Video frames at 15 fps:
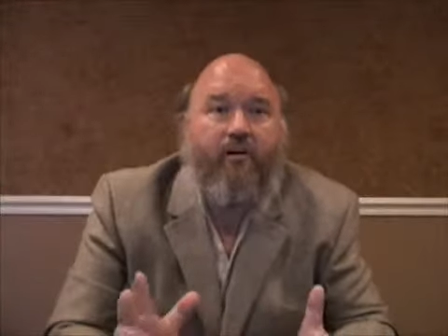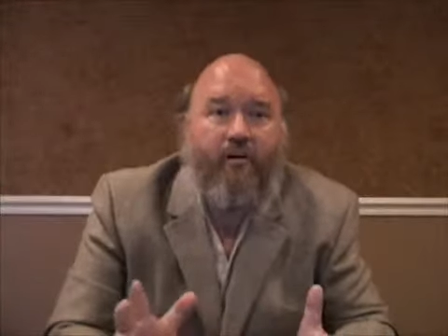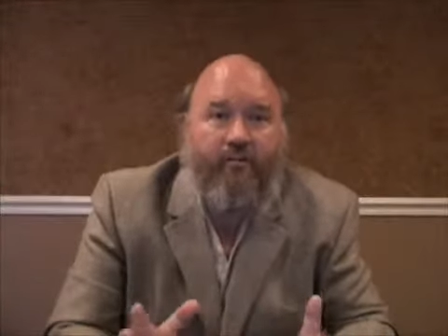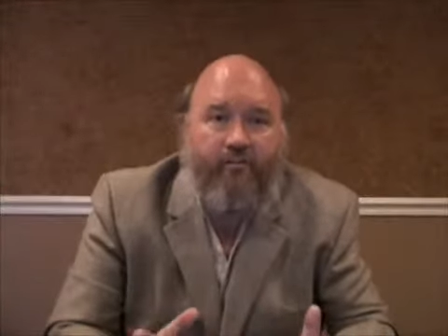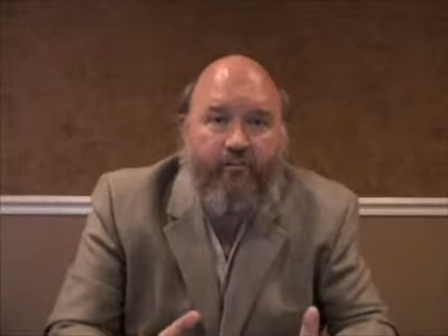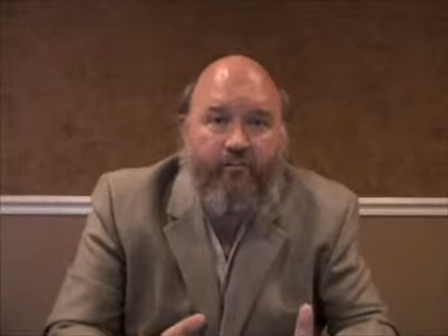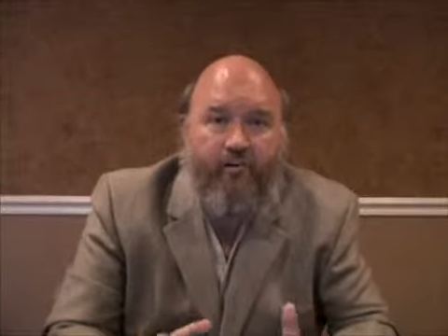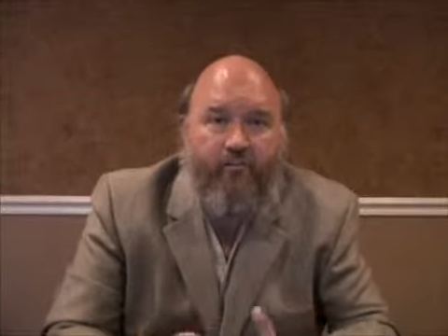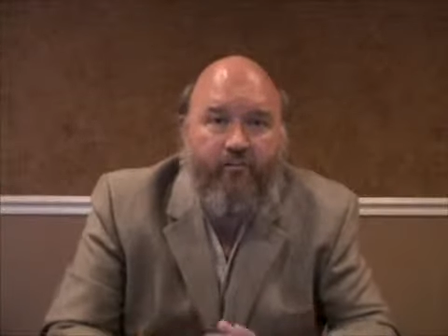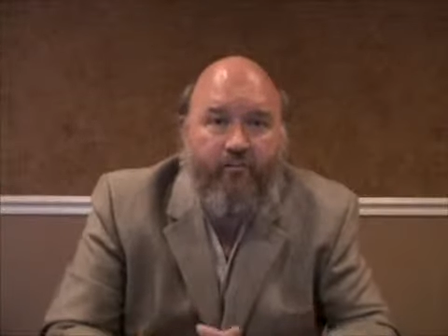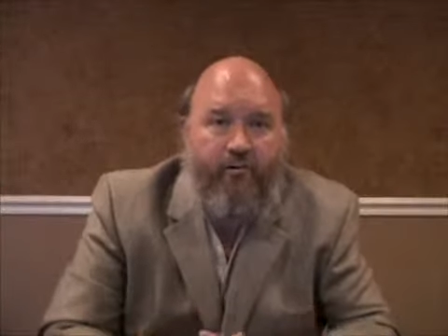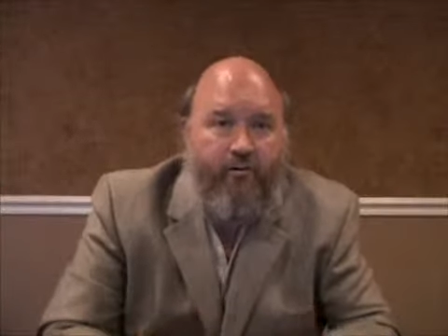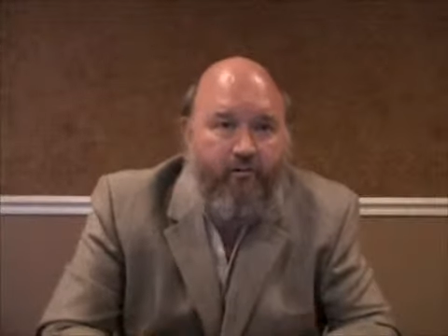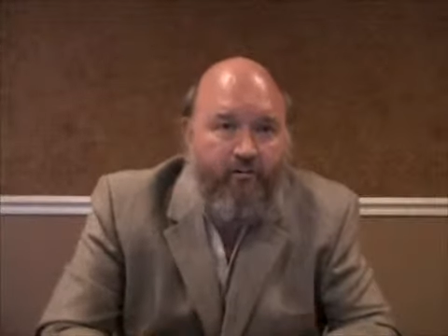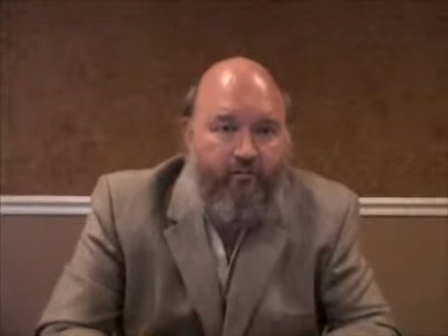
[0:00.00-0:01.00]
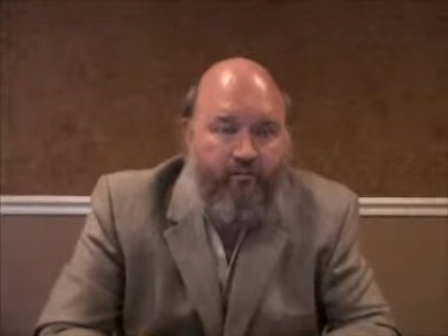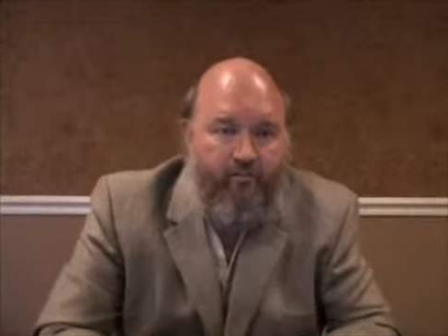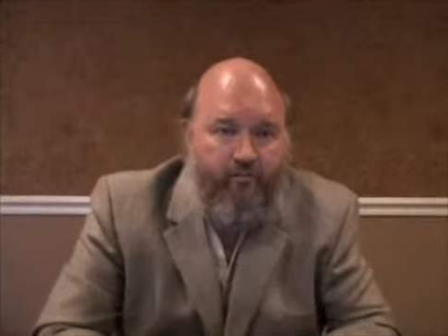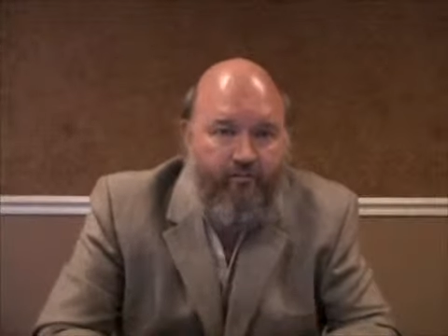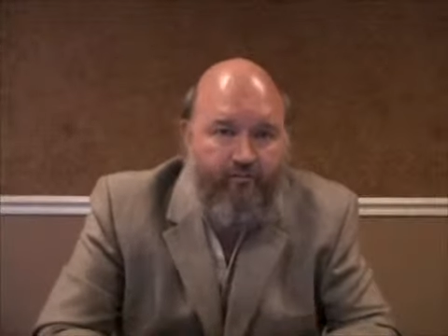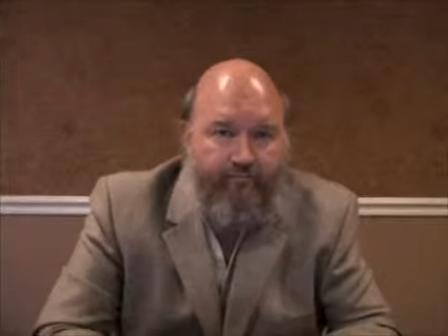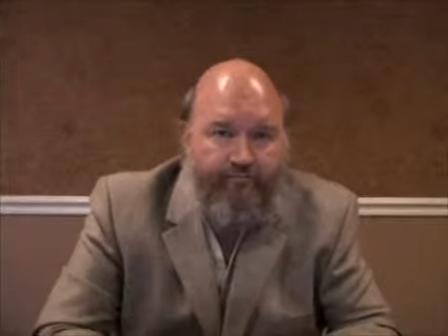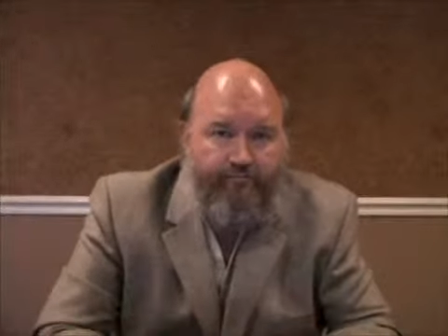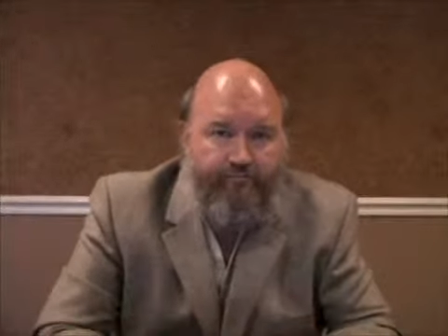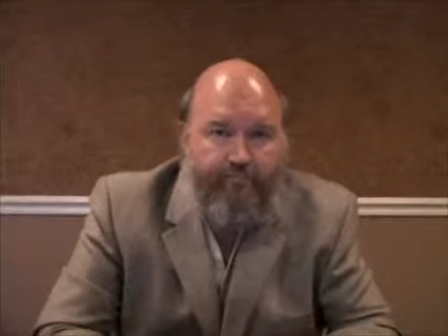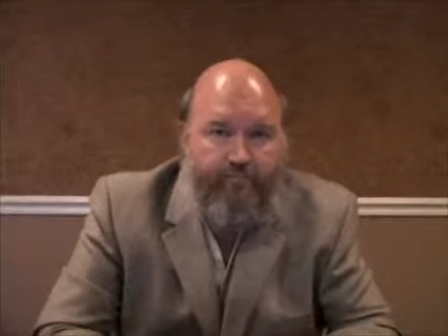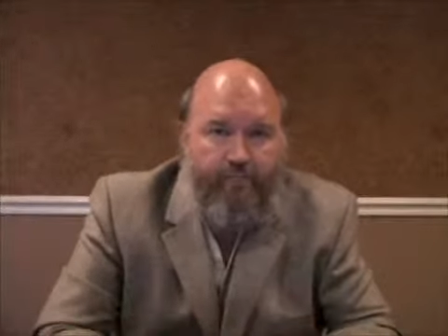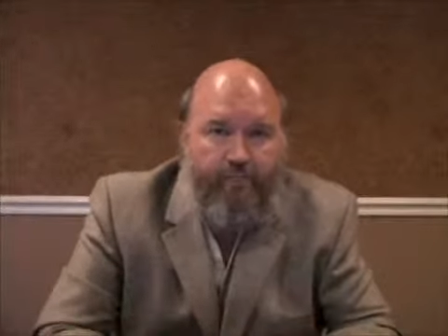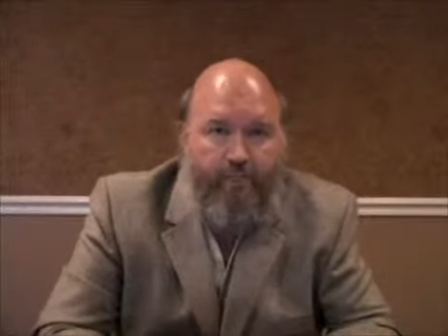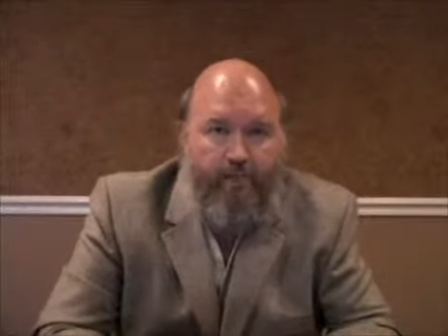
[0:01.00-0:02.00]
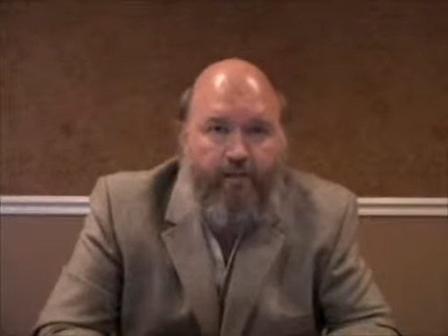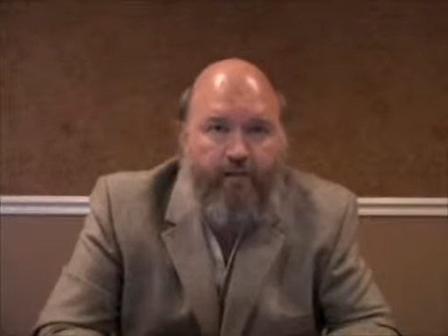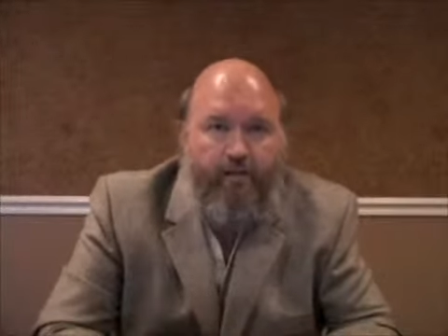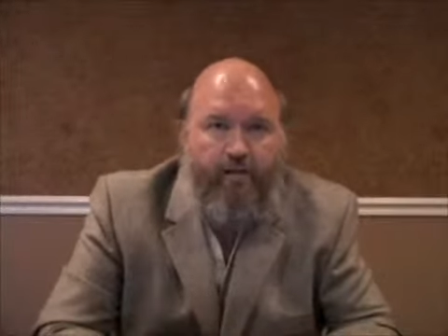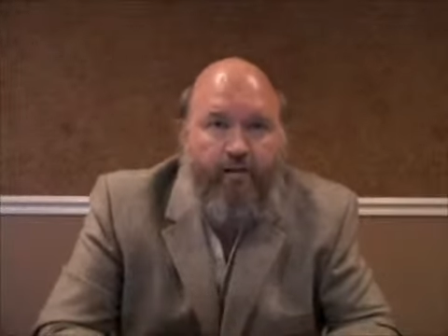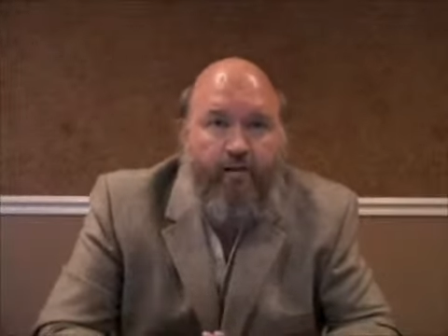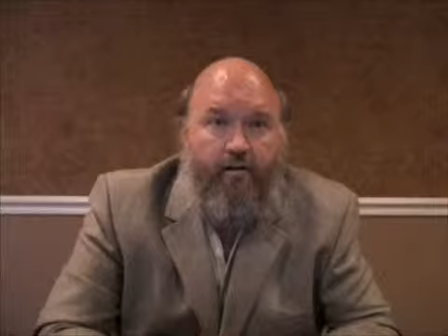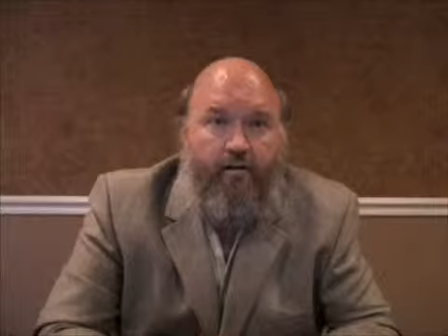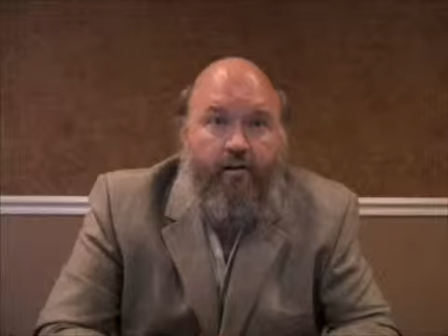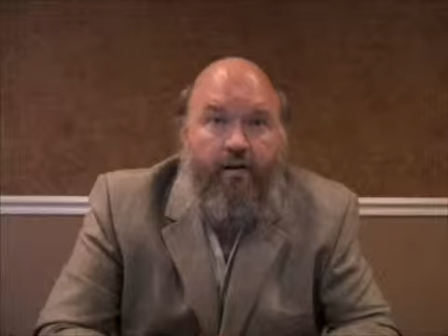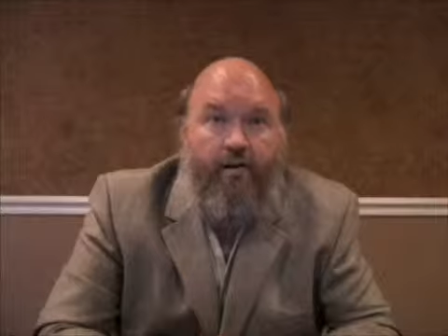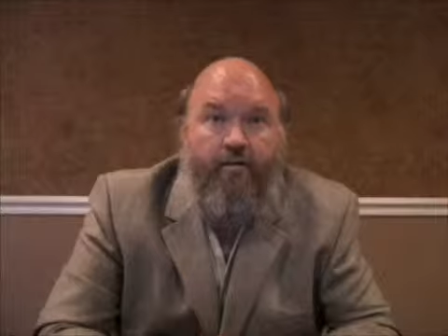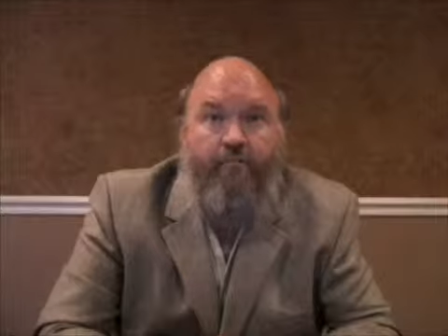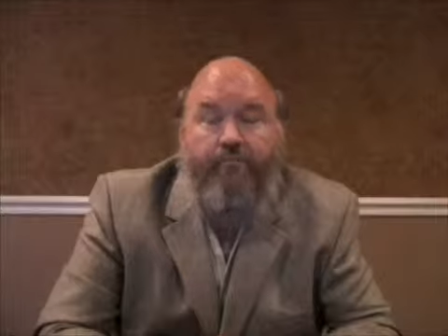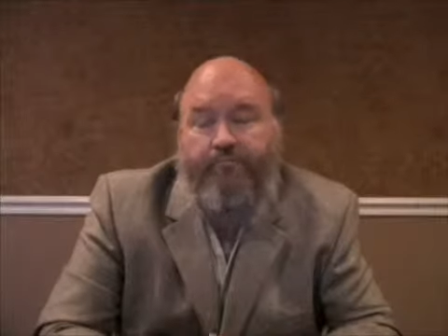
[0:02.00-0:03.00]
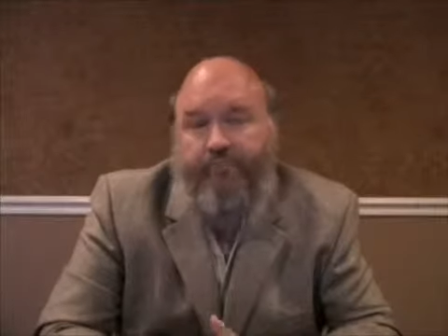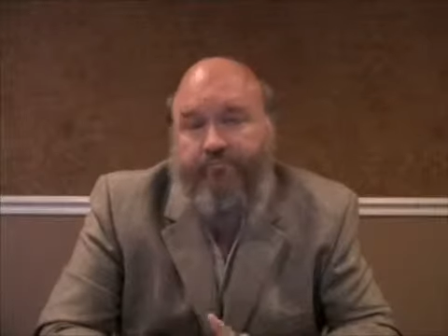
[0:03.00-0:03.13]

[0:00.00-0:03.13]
of the general nervous system. Now,